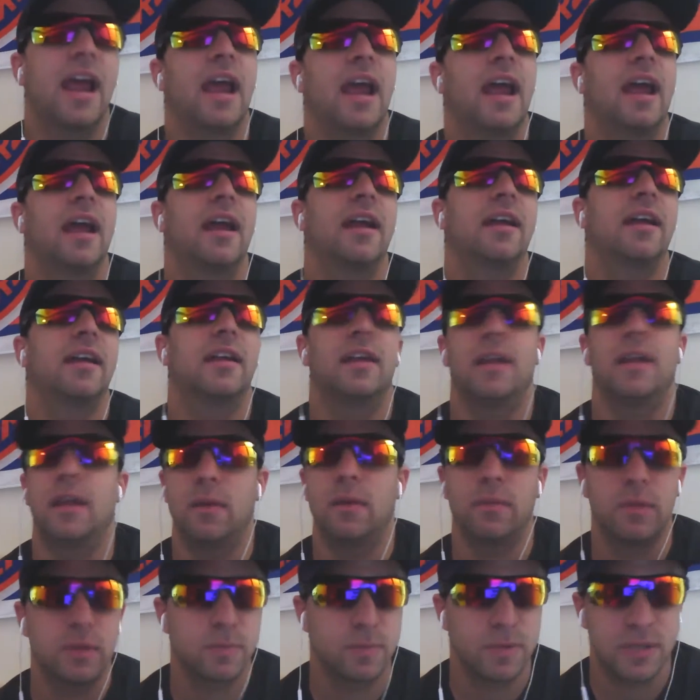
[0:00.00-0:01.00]
and
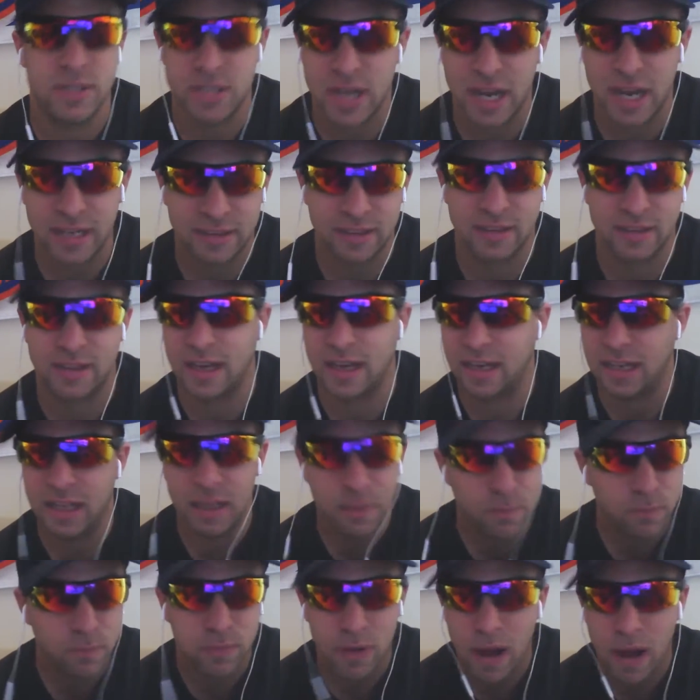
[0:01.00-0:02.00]
it was projected that
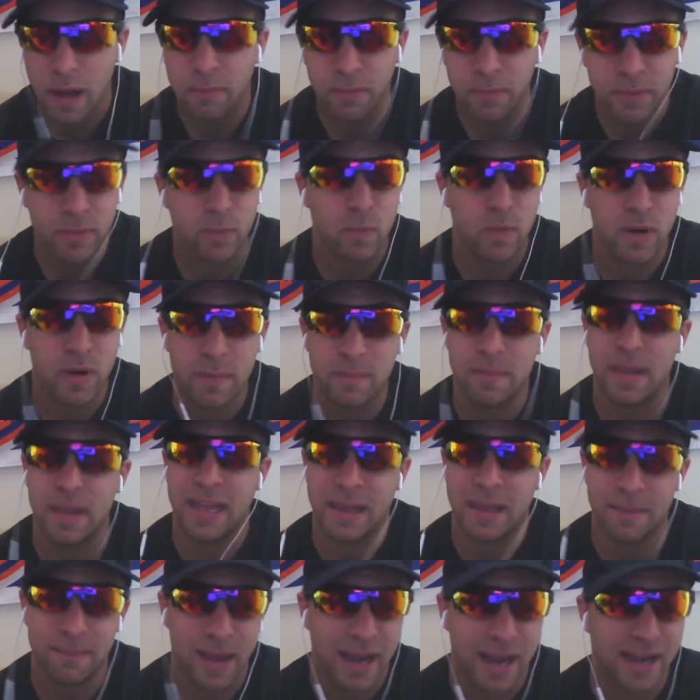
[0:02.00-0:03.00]
he probably wouldn't
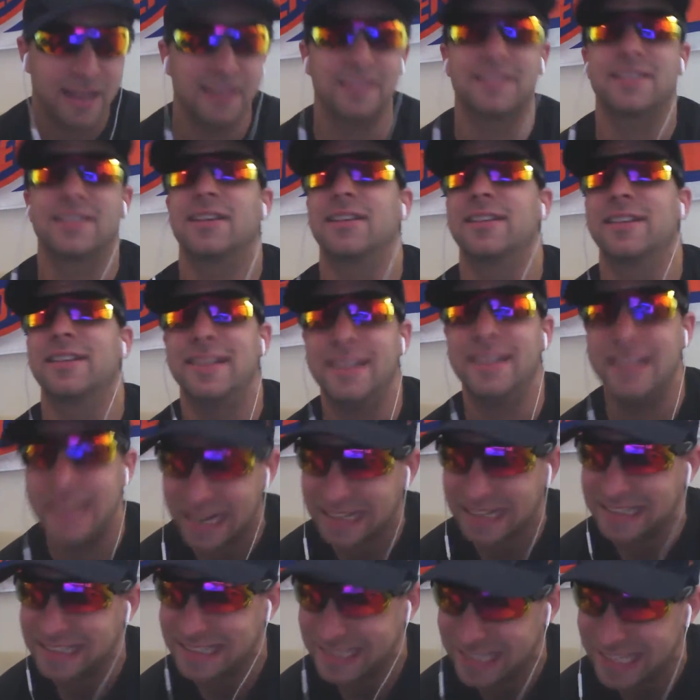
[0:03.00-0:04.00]
make it back until
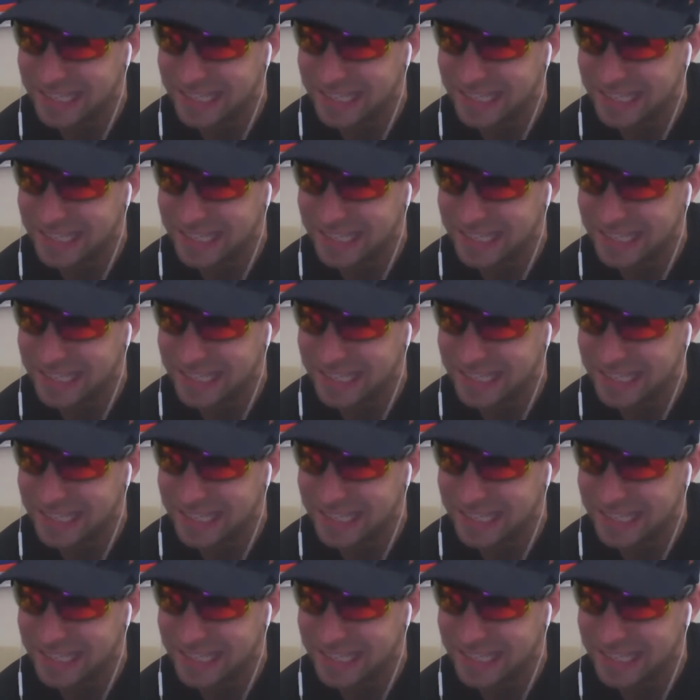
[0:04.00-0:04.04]
next